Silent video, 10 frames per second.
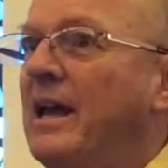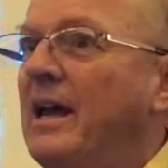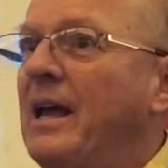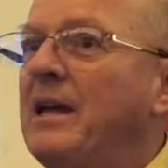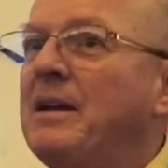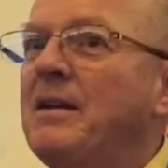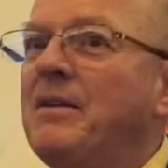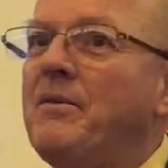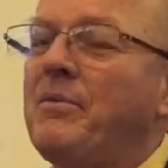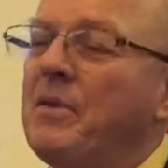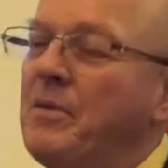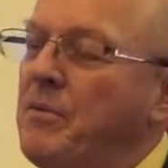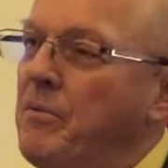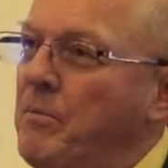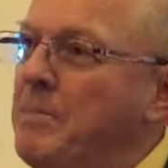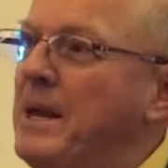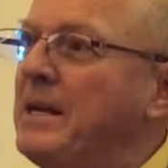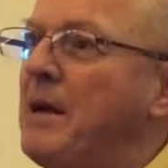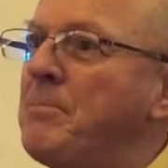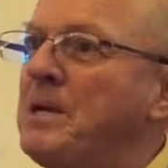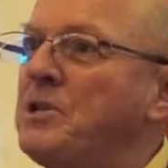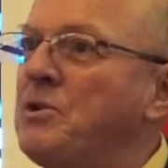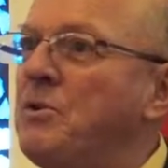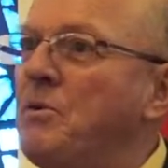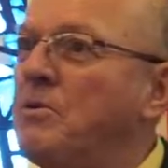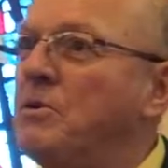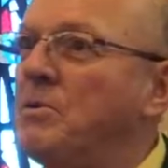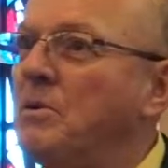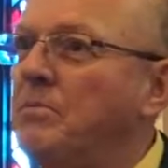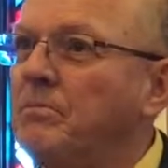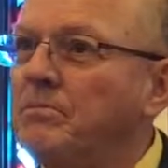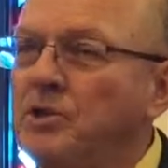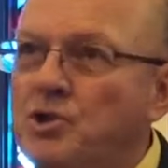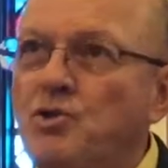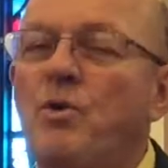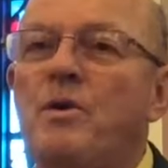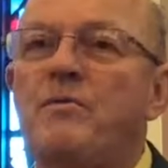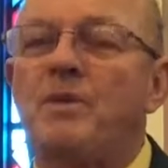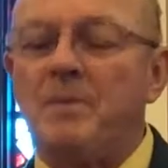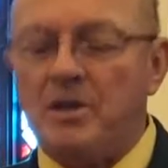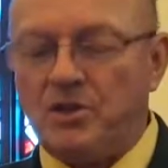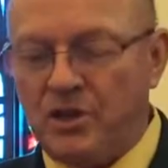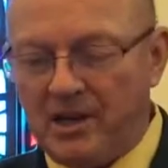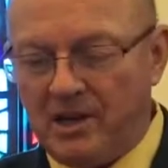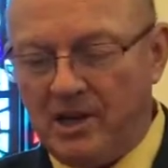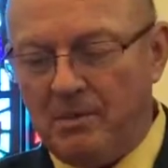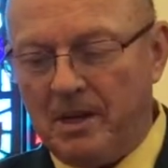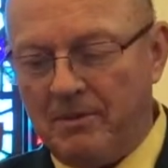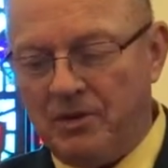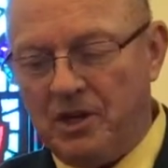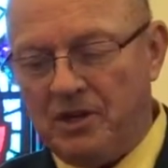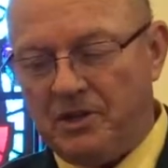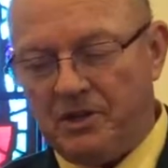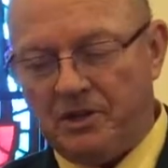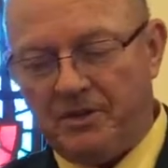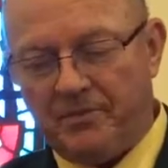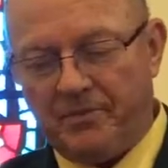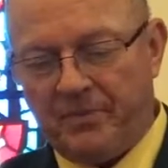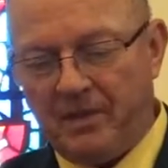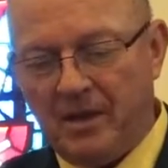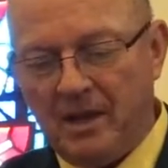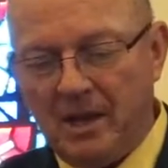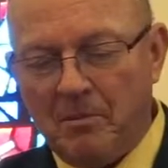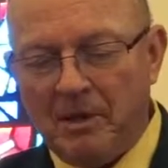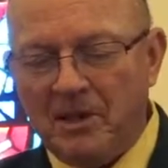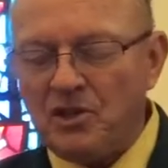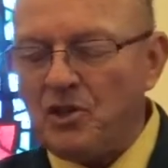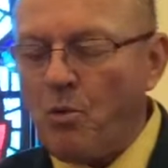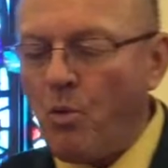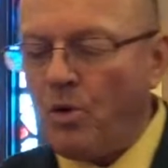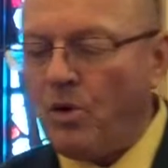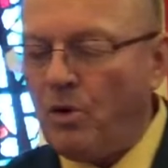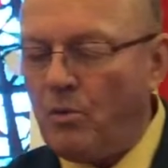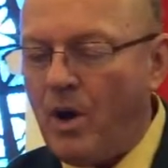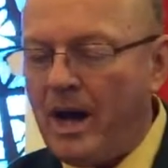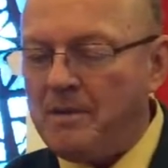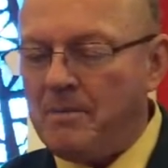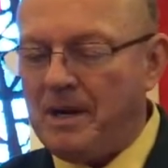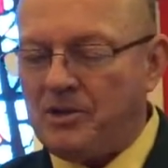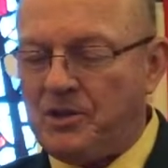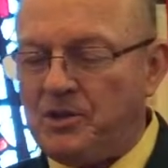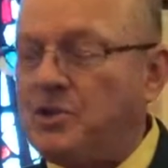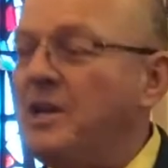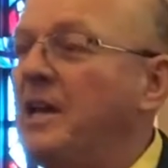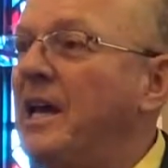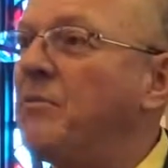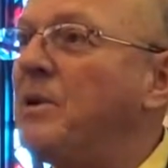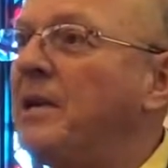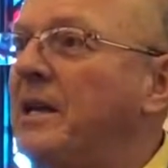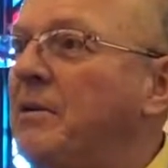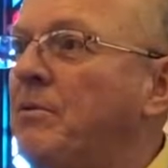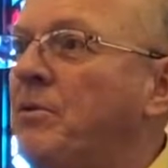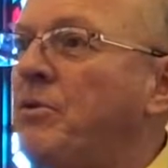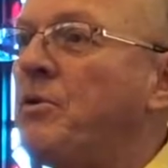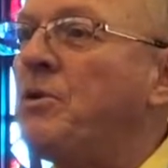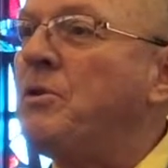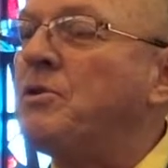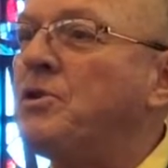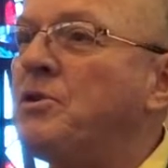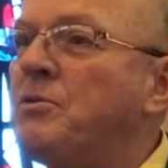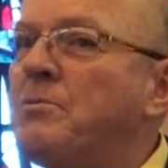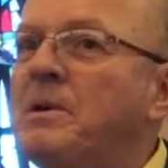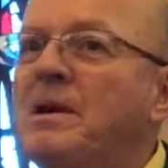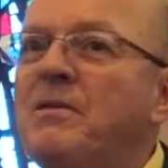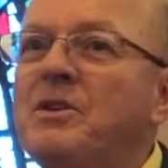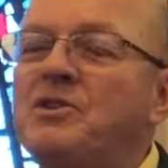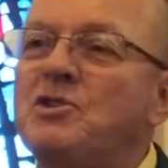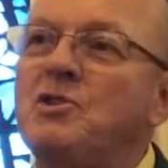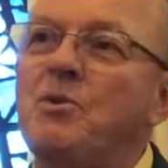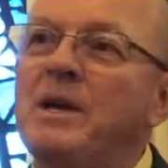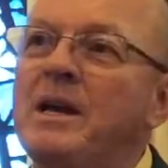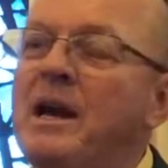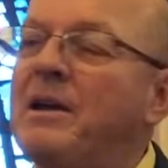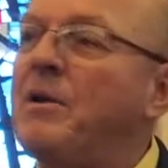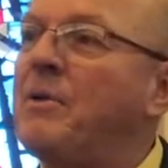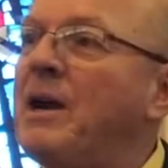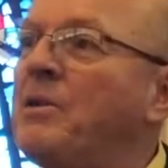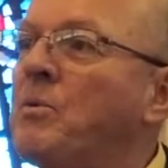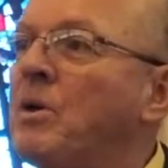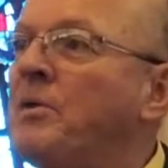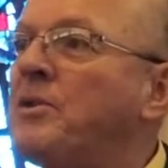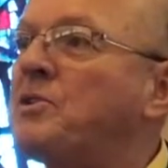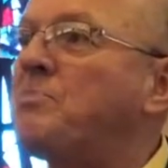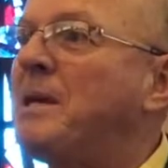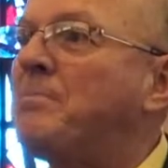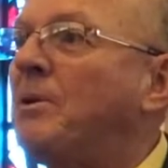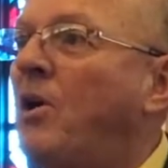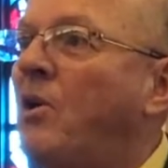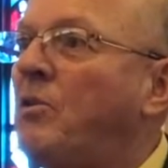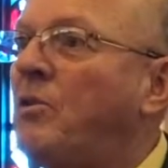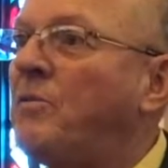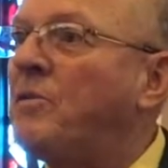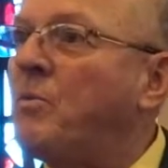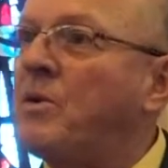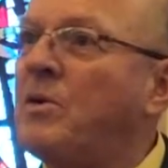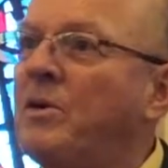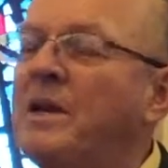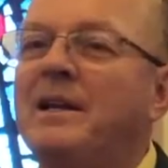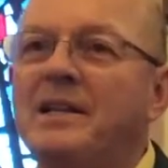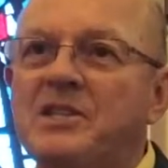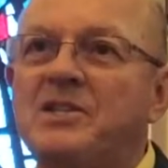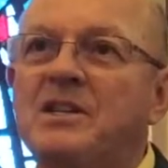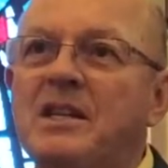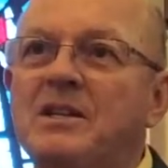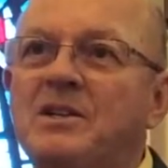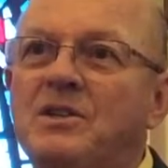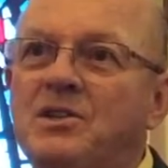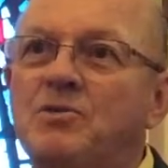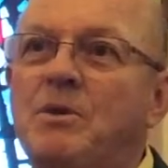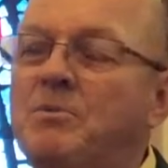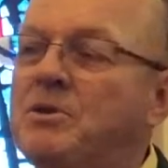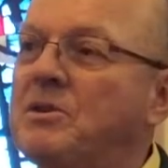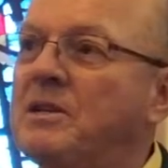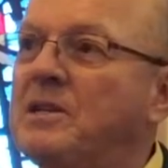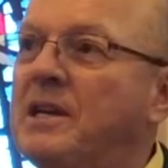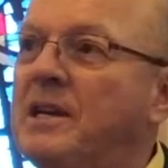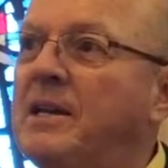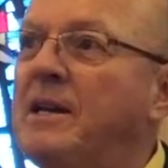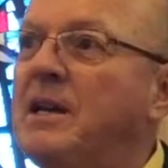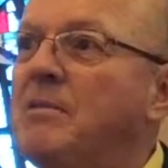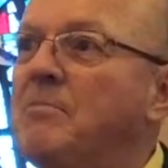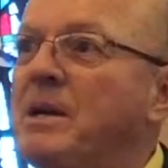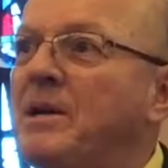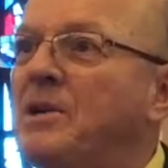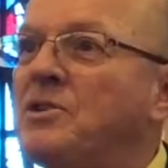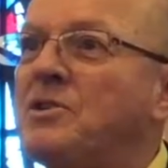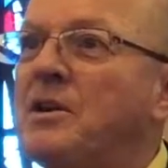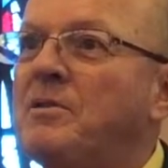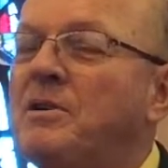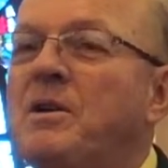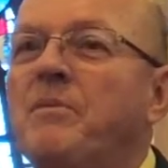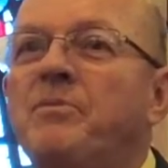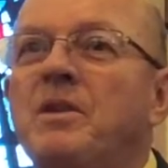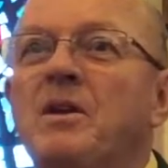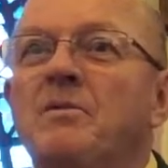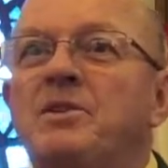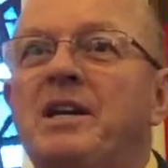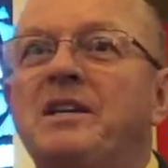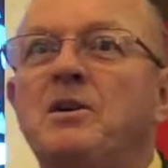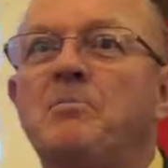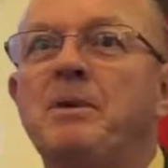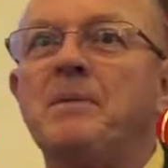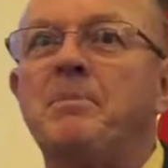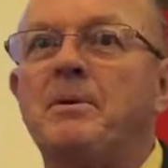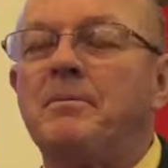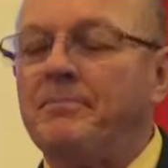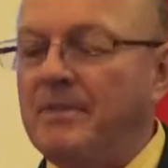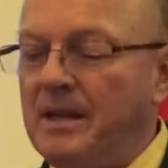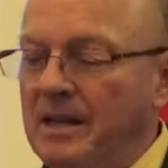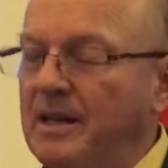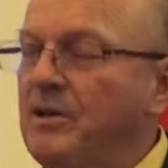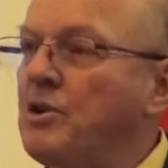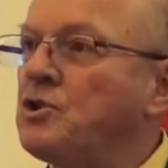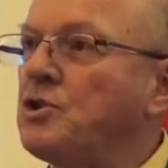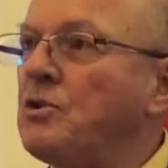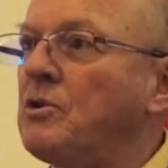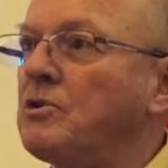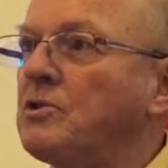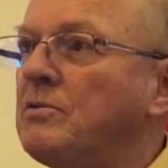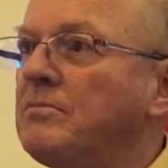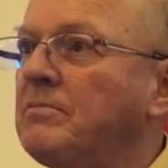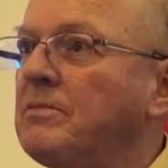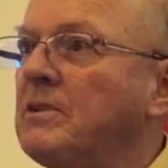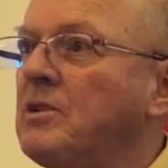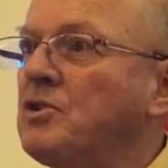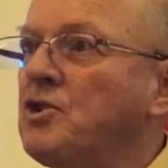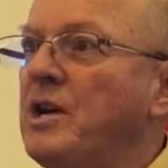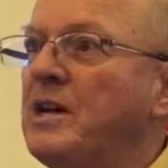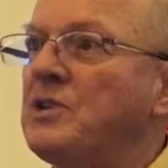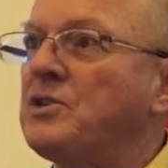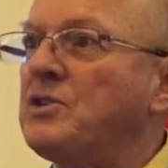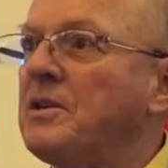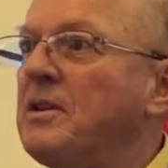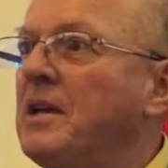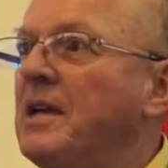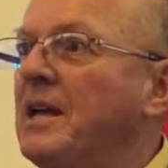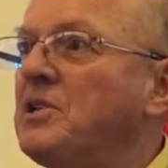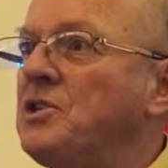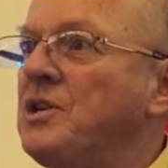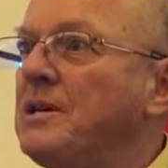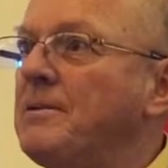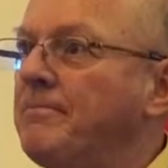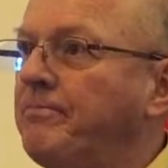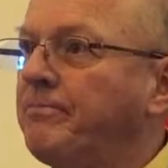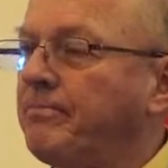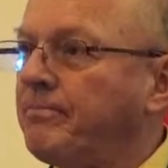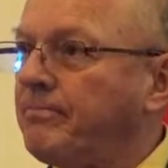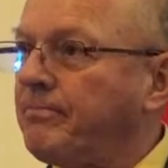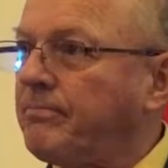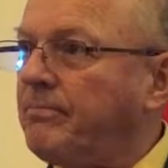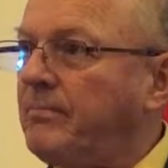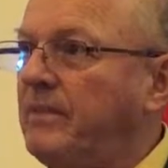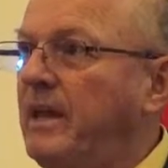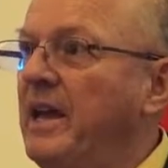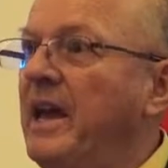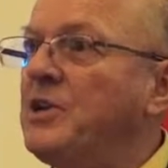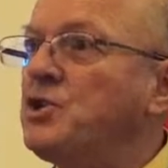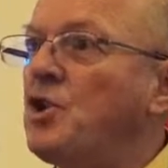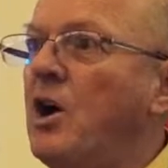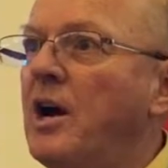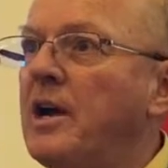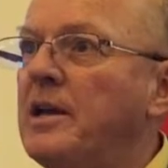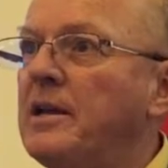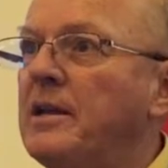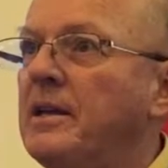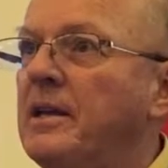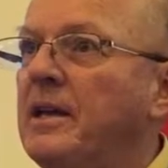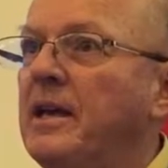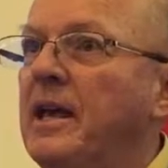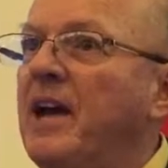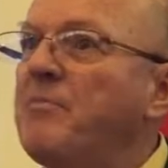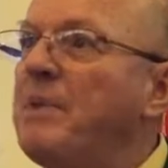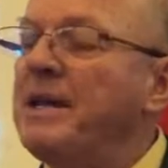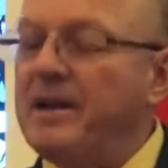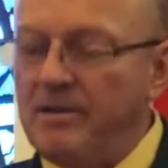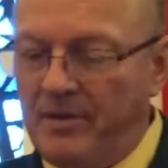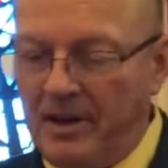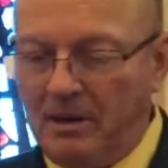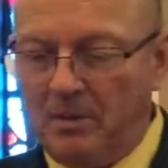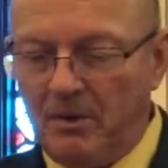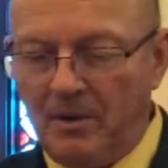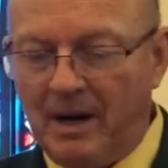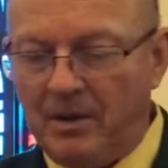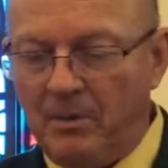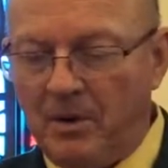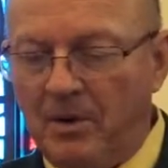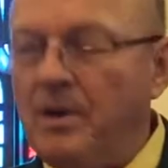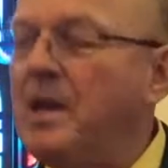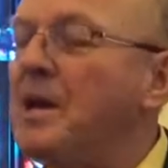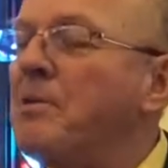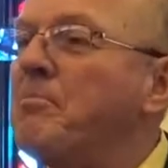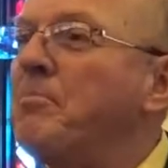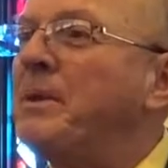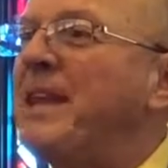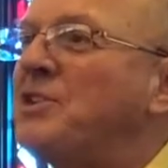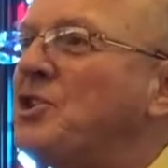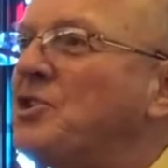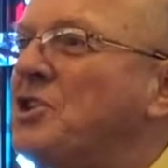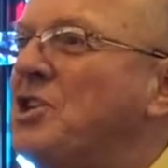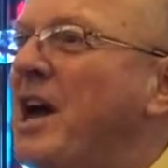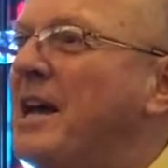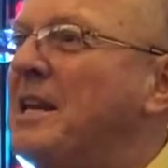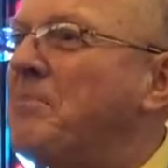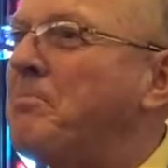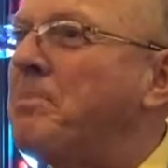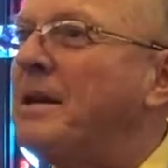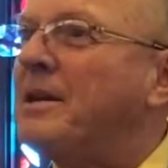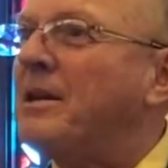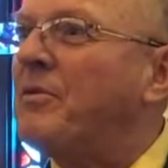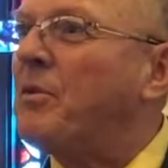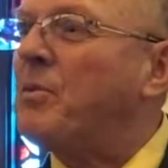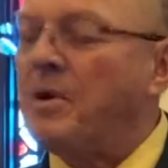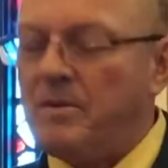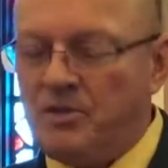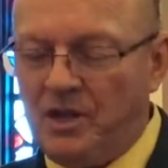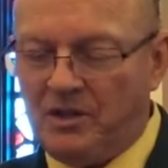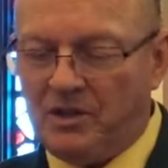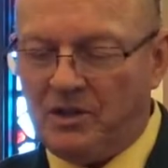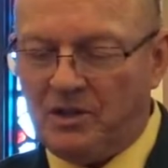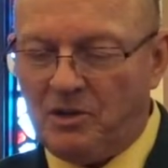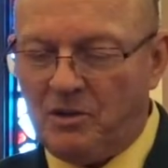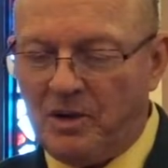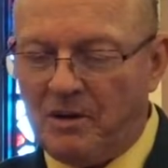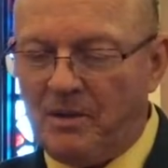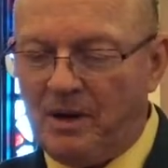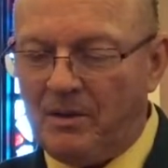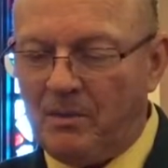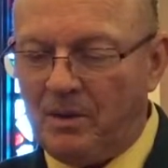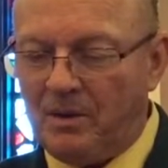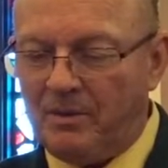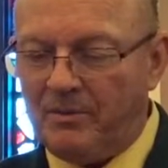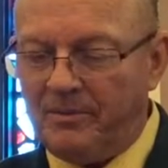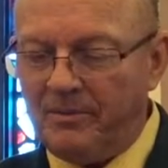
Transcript: And we may not be too short from the second coming of Jesus. But this is a worldwide message. And really, through YouTube, this is going out around the world. There's people all over the world listening to this scripture today because technical people in our church, Chase and Tim and John, have made it available around the world. But that's just a tiny bit of the word of Jesus that's going around the world.